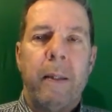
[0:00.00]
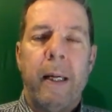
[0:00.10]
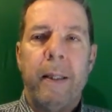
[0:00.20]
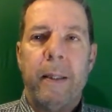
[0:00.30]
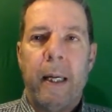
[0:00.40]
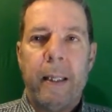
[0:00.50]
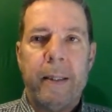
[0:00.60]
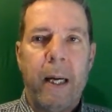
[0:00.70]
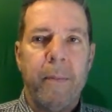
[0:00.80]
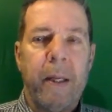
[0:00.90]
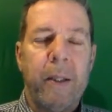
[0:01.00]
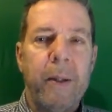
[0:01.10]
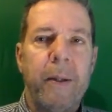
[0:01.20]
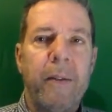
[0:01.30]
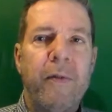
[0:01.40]
A lot of times they
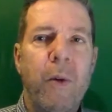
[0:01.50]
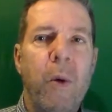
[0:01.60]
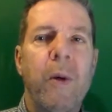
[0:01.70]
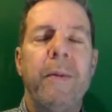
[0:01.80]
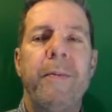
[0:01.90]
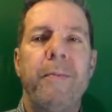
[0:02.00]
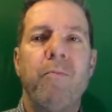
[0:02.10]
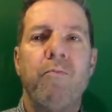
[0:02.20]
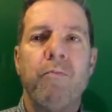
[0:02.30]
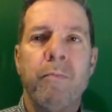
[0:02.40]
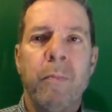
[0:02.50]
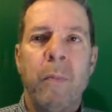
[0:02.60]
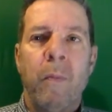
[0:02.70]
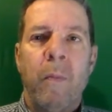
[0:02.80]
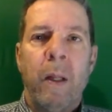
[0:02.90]
couldn't afford
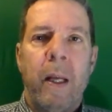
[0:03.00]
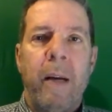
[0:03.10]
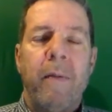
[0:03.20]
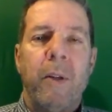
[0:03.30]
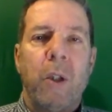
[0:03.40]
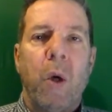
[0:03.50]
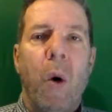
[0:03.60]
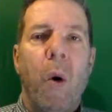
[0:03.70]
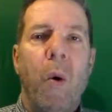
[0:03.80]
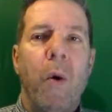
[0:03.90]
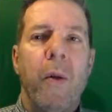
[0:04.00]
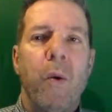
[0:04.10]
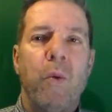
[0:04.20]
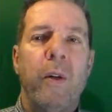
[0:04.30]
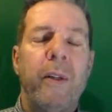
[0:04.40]
even the coal or
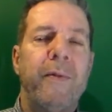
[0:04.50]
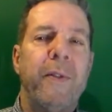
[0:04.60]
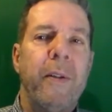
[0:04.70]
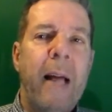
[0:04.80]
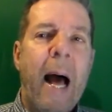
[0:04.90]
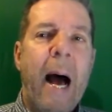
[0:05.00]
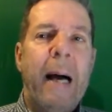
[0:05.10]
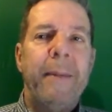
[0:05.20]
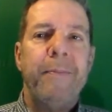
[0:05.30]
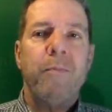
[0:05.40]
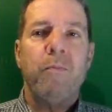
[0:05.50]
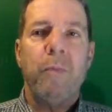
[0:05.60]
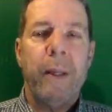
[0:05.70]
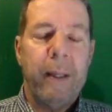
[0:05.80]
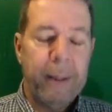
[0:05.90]
the wood for that.
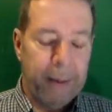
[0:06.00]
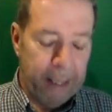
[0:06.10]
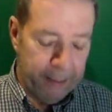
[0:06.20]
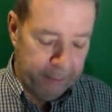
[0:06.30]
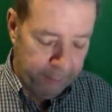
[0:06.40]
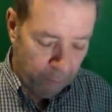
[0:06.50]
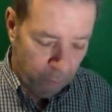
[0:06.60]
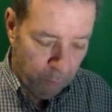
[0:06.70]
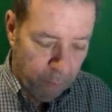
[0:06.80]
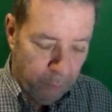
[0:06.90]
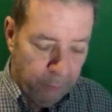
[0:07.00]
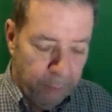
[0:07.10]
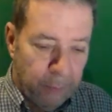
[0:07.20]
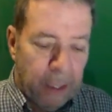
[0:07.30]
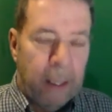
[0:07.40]
You know, they
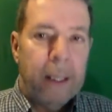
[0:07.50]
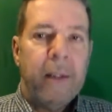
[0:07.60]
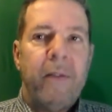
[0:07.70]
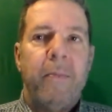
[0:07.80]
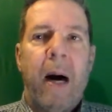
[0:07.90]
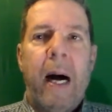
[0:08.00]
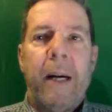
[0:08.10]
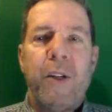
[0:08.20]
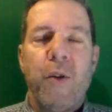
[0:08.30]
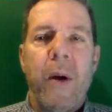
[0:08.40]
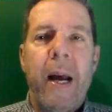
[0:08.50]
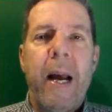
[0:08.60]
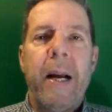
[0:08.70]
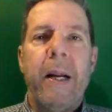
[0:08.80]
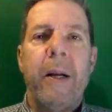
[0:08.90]
lived by a
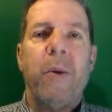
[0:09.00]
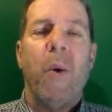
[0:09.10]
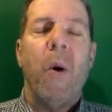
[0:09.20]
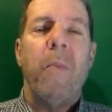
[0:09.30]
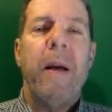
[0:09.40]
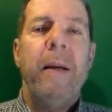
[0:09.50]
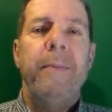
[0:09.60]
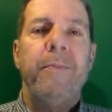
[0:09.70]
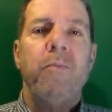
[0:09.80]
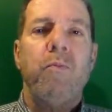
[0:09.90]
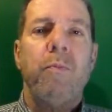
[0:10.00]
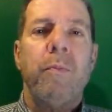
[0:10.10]
train, he told me.